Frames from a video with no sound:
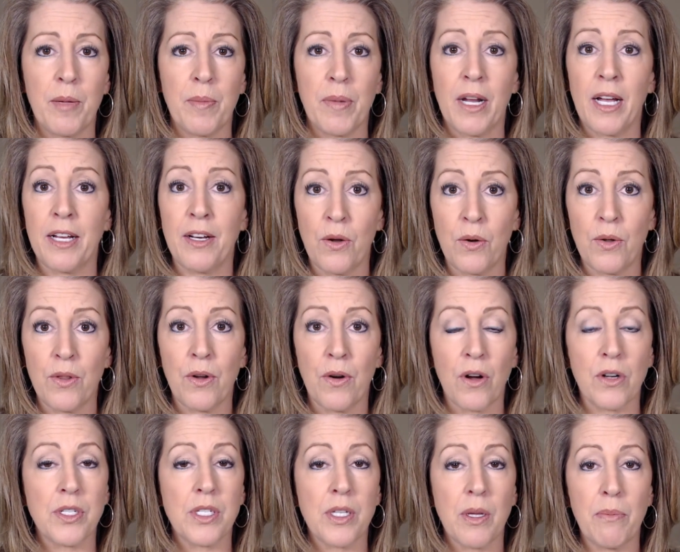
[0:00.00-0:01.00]
But I know there
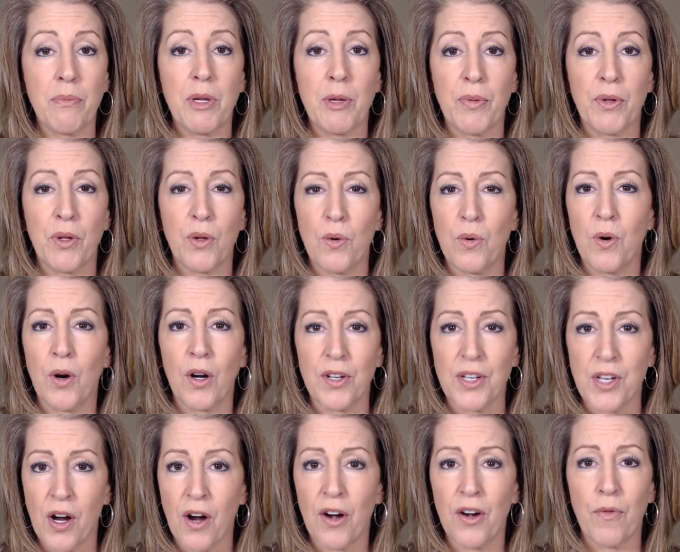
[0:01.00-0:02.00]
are some people who are
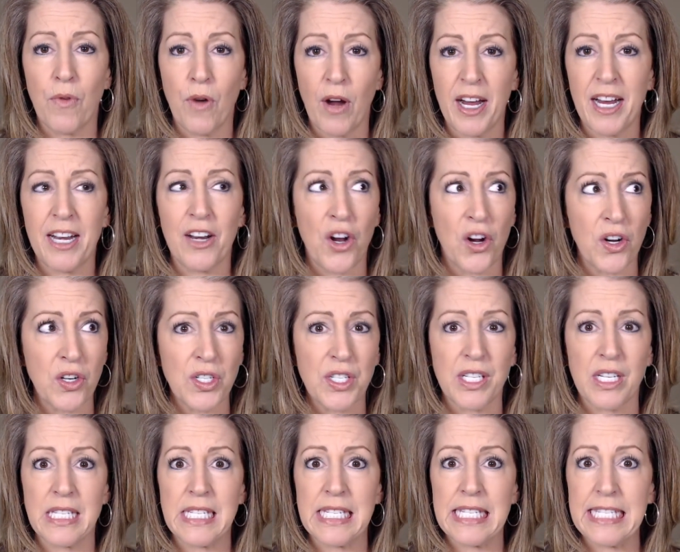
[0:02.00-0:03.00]
darn right
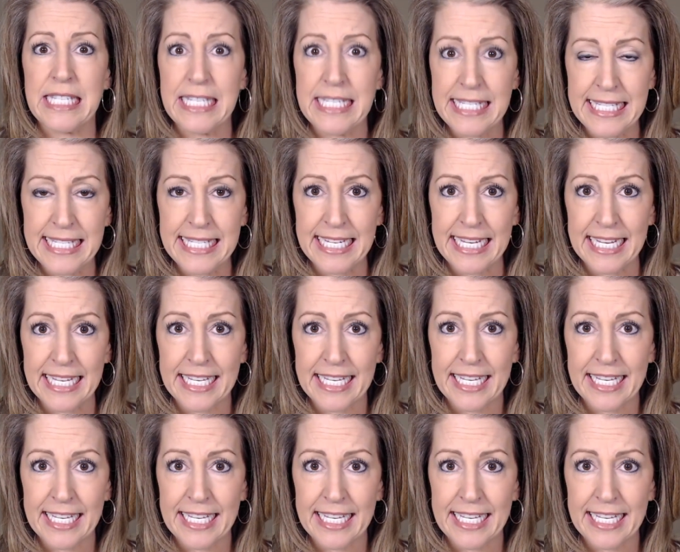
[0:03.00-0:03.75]
narcissistic.